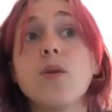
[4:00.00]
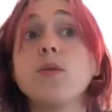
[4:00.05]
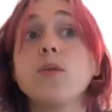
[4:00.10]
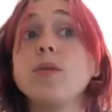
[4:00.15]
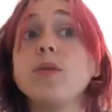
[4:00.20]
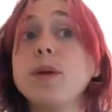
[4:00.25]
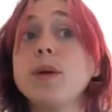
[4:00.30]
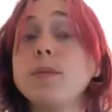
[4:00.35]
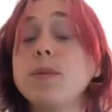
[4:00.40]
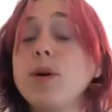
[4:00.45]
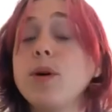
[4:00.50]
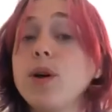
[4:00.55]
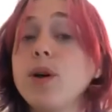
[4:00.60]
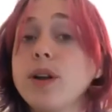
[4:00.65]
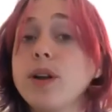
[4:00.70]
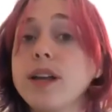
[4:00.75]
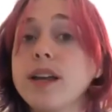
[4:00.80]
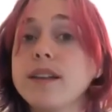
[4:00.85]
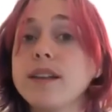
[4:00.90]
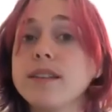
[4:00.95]
When the people
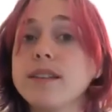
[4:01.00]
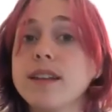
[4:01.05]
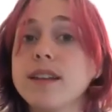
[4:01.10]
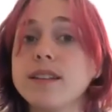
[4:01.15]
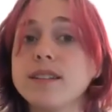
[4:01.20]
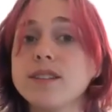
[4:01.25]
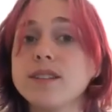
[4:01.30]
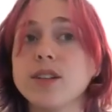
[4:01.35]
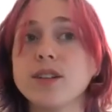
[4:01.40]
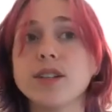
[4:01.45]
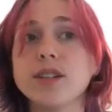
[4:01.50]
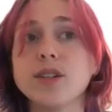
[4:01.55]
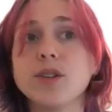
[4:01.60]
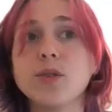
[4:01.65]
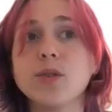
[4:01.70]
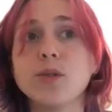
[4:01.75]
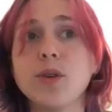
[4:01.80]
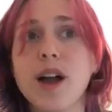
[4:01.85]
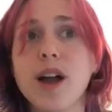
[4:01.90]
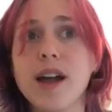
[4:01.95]
heard it, they started
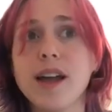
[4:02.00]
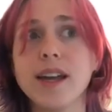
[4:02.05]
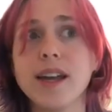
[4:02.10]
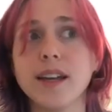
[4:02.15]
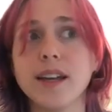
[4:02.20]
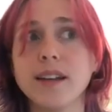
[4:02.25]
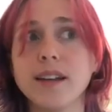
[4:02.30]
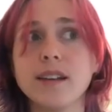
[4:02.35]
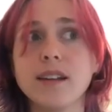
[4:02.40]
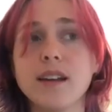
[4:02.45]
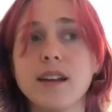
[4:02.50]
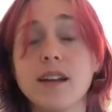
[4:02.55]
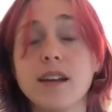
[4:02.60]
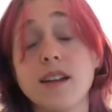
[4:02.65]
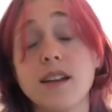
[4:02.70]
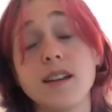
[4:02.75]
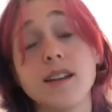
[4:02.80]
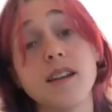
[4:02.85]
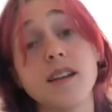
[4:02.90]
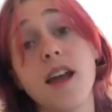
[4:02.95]
crying.
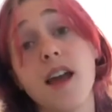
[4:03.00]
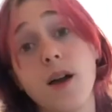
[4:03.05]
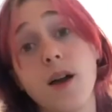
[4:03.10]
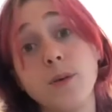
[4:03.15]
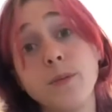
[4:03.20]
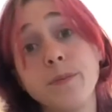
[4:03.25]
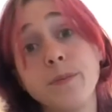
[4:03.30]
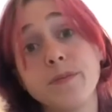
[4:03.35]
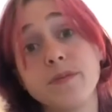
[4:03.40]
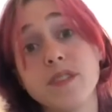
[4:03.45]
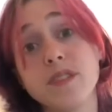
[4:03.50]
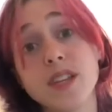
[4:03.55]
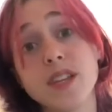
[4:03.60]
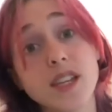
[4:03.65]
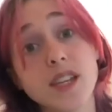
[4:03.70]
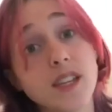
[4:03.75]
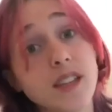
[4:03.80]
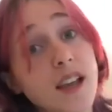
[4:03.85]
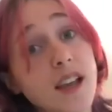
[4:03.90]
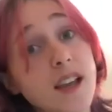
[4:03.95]
Now,
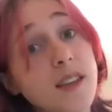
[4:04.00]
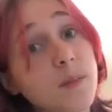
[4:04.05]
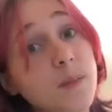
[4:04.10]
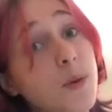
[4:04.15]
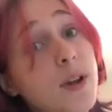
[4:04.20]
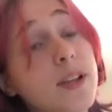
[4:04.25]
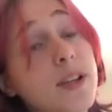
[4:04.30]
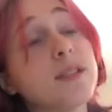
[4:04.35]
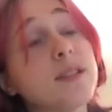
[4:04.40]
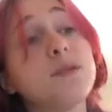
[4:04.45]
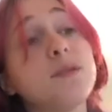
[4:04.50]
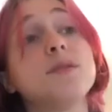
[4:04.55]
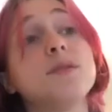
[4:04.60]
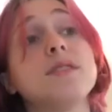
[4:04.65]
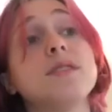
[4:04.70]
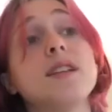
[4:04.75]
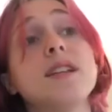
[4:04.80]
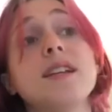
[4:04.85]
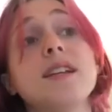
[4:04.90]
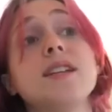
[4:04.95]
Eli the priest was
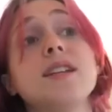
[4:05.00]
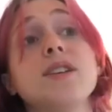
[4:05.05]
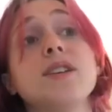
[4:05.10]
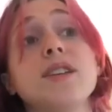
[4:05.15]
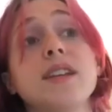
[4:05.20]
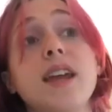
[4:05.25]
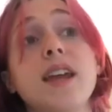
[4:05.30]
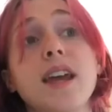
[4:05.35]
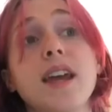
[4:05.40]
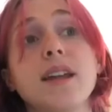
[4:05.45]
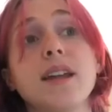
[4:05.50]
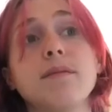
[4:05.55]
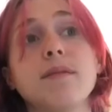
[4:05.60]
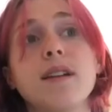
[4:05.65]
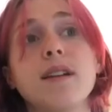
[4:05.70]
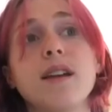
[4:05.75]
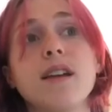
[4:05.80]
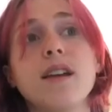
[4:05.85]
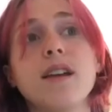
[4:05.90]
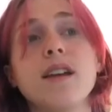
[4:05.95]
sitting near the gate.
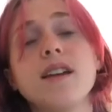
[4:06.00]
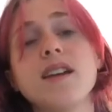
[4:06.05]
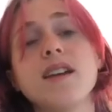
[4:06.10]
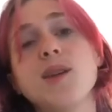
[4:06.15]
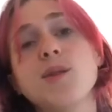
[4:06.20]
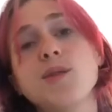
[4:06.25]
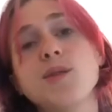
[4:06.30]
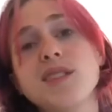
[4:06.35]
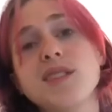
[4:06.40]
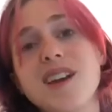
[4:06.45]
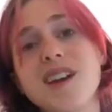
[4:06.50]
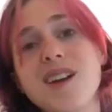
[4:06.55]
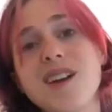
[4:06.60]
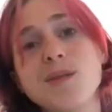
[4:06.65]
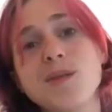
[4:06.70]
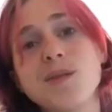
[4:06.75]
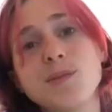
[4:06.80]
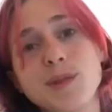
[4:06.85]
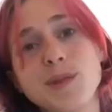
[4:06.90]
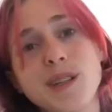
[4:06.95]
He was
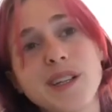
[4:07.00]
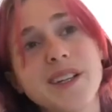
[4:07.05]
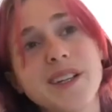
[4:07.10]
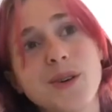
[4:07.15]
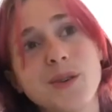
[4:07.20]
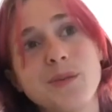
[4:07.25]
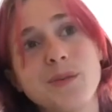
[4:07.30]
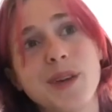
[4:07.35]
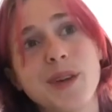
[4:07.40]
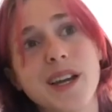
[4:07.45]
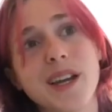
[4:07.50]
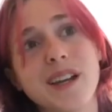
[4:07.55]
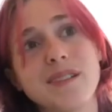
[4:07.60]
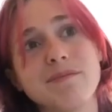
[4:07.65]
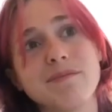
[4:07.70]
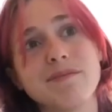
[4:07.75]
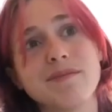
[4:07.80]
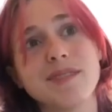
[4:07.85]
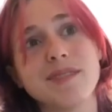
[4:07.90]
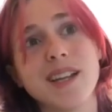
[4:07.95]
now a pretty old
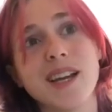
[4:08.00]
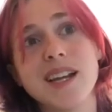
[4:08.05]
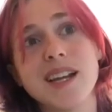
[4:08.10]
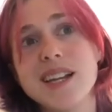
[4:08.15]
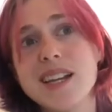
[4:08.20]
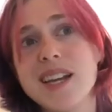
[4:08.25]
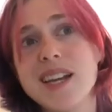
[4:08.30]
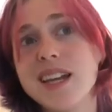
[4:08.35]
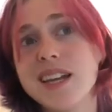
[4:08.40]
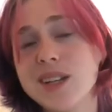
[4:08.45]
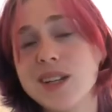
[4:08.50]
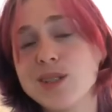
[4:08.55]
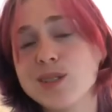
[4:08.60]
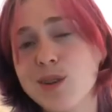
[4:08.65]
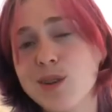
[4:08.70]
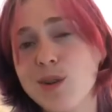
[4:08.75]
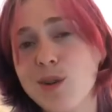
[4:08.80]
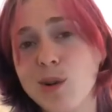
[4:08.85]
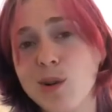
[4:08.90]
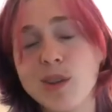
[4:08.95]
man, 98 years
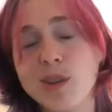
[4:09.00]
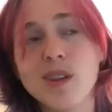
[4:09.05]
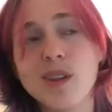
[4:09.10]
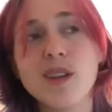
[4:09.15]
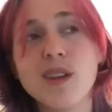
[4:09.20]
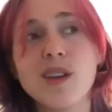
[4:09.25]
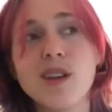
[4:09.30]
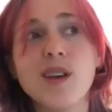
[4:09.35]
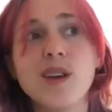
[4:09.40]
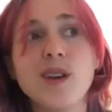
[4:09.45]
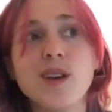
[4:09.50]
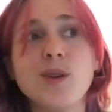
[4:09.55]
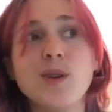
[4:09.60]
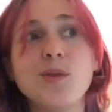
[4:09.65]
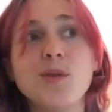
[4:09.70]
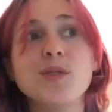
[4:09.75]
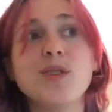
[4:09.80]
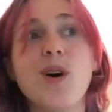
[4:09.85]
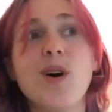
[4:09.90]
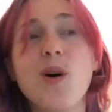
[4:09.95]
old, who
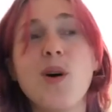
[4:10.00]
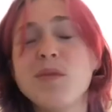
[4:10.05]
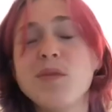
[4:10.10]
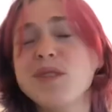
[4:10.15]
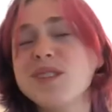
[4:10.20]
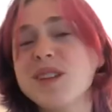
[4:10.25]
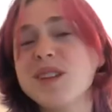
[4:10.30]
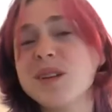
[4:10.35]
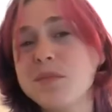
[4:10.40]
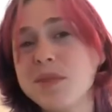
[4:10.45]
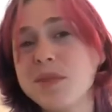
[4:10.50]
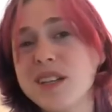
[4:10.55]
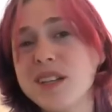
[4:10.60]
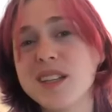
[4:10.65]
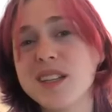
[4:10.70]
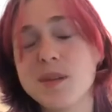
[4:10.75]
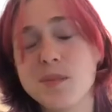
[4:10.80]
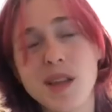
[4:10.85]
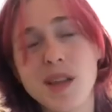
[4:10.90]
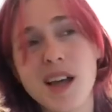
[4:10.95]
was almost
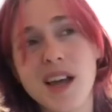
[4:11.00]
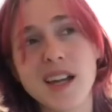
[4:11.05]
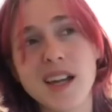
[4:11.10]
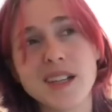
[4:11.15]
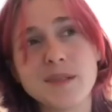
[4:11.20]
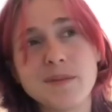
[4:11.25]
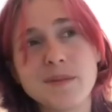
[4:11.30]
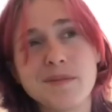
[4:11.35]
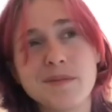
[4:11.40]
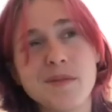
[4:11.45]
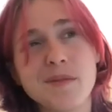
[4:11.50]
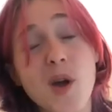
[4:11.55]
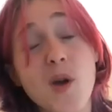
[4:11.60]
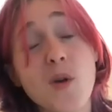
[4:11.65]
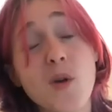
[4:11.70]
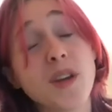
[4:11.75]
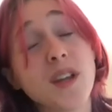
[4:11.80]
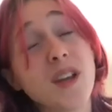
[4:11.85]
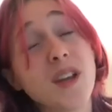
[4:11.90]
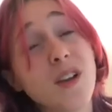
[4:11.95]
completely blind.
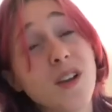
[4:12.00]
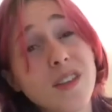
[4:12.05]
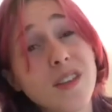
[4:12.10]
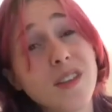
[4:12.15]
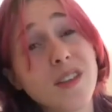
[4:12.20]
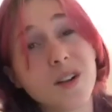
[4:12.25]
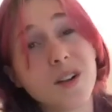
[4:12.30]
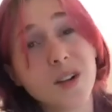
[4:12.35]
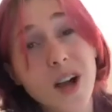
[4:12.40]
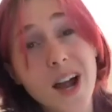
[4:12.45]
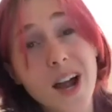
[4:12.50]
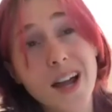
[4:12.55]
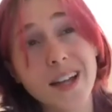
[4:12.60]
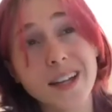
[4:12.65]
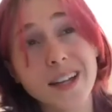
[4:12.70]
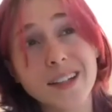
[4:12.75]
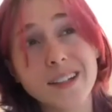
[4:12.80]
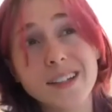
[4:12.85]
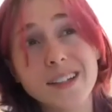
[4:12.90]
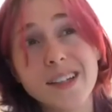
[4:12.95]
When he heard the
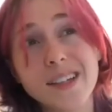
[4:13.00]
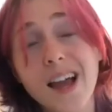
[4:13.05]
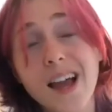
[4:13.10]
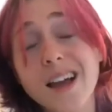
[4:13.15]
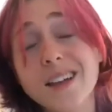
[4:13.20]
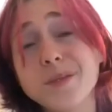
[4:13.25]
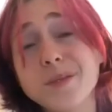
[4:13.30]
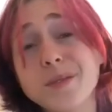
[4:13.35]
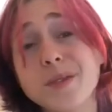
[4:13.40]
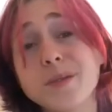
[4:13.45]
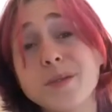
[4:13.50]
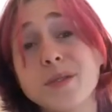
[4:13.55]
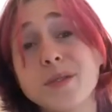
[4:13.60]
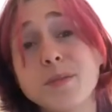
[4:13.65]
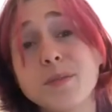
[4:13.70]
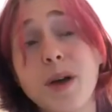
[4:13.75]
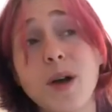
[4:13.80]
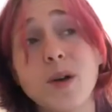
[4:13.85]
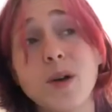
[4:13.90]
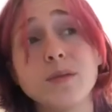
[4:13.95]
crying, he asked what it was
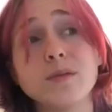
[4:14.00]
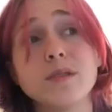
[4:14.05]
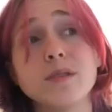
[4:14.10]
about.